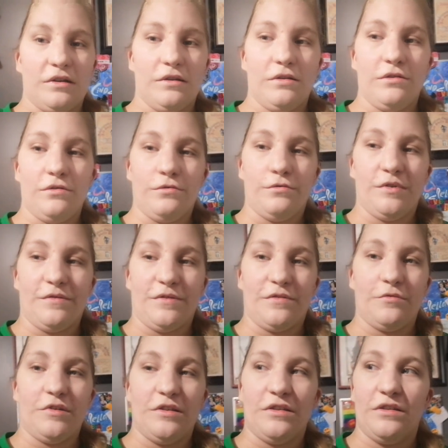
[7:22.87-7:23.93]
Hello,
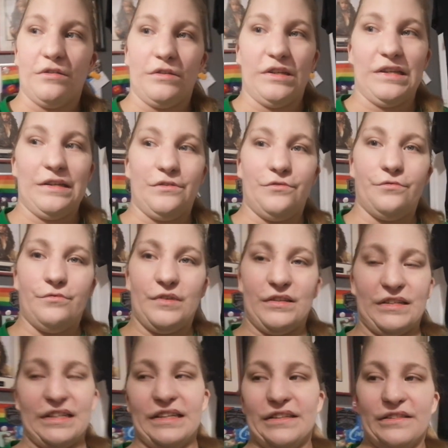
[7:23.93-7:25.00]
everyone. Hello
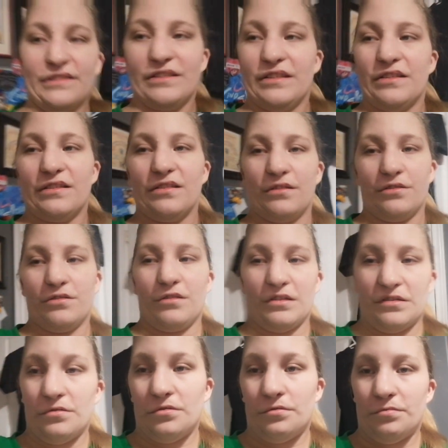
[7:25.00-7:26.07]
again. Sorry, I
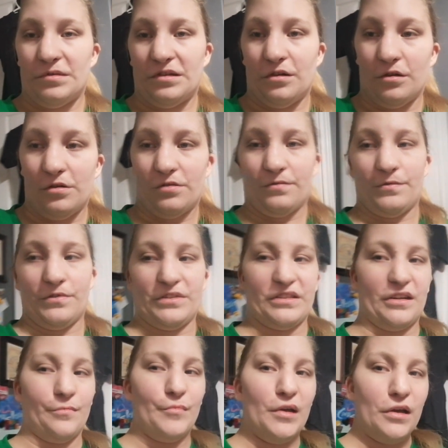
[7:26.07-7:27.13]
don't know if I caught it the first
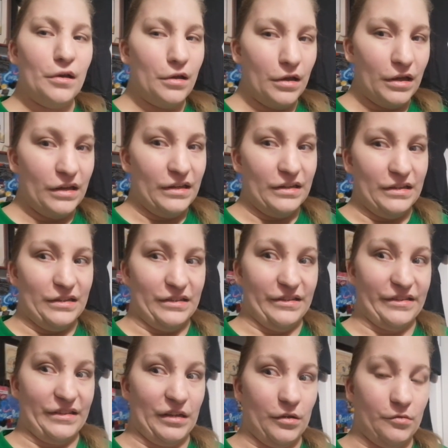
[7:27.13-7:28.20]
time. It
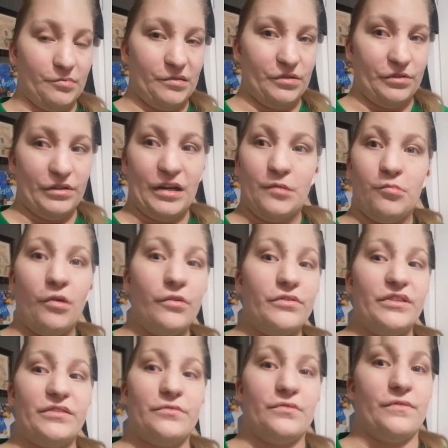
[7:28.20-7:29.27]
is now a bit later. I
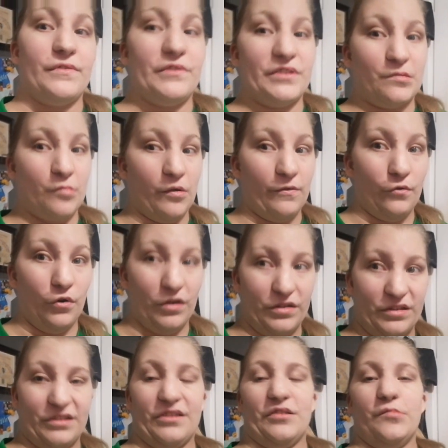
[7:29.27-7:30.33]
apologize for the very small
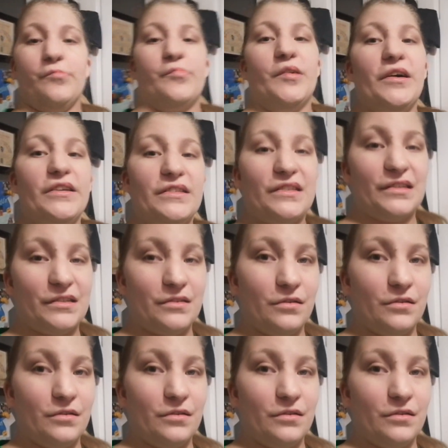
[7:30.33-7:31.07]
vlog today, but